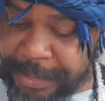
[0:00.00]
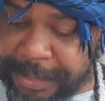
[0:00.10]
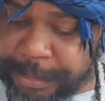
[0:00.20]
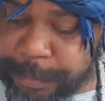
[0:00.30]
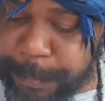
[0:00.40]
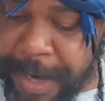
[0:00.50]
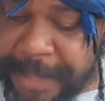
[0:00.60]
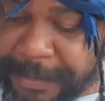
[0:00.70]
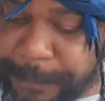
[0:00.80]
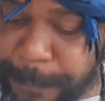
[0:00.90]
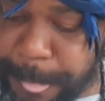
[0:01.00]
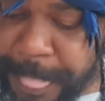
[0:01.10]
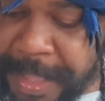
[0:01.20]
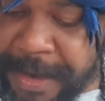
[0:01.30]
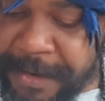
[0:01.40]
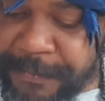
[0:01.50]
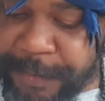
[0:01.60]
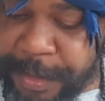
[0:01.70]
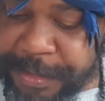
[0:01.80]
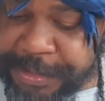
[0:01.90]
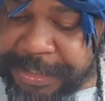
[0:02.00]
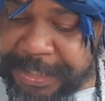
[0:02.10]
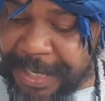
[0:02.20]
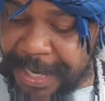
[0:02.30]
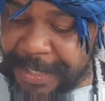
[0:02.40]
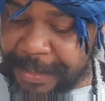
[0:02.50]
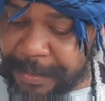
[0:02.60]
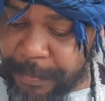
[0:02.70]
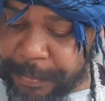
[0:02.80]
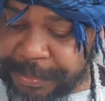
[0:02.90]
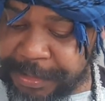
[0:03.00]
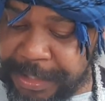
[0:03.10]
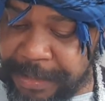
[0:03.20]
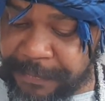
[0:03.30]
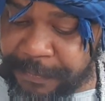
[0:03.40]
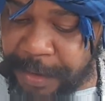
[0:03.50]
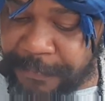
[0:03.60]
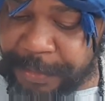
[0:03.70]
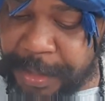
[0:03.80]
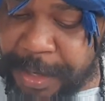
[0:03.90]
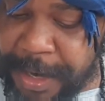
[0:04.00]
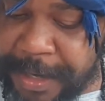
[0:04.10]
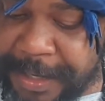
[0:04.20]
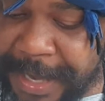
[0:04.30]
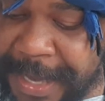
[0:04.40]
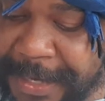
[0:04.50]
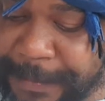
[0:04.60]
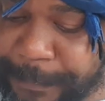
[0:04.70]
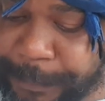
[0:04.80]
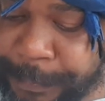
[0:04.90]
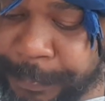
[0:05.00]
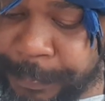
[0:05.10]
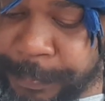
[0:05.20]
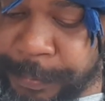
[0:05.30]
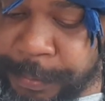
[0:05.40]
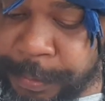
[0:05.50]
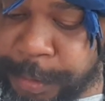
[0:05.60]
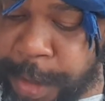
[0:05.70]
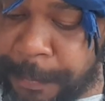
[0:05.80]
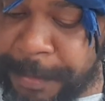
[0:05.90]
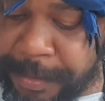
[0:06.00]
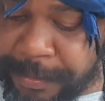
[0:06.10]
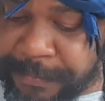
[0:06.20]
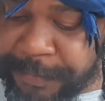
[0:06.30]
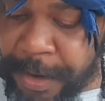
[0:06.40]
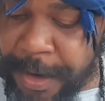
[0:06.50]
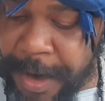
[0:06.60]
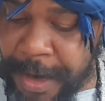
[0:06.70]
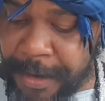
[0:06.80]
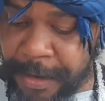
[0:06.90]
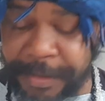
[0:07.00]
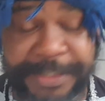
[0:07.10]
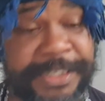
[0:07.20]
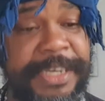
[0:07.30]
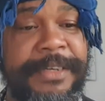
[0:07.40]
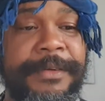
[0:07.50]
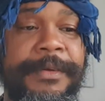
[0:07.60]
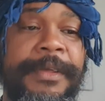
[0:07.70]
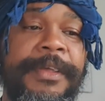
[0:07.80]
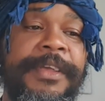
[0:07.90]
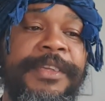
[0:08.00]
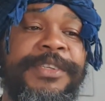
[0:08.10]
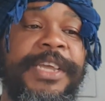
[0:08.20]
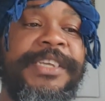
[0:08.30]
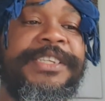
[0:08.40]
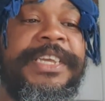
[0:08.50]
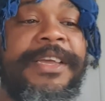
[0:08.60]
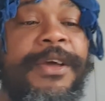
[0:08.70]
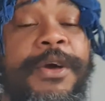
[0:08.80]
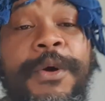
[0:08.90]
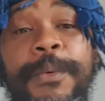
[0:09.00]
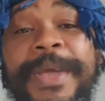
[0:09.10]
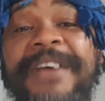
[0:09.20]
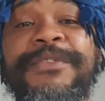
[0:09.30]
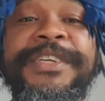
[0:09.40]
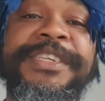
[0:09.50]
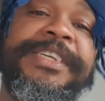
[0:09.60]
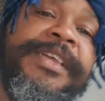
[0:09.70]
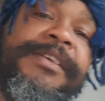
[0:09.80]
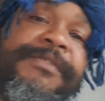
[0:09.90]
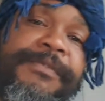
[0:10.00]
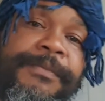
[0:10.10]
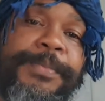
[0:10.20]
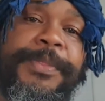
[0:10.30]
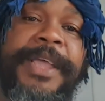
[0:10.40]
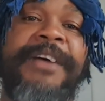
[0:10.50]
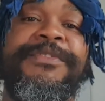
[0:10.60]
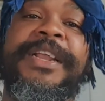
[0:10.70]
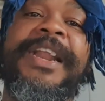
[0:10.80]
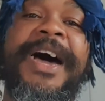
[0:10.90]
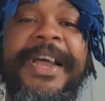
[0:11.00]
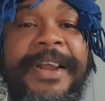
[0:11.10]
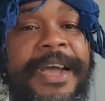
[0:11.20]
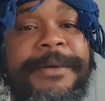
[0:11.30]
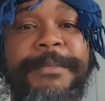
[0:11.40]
is pardoned. For she had received of the Lord hand double for all our sin. So you see, we have received of the Lord hand,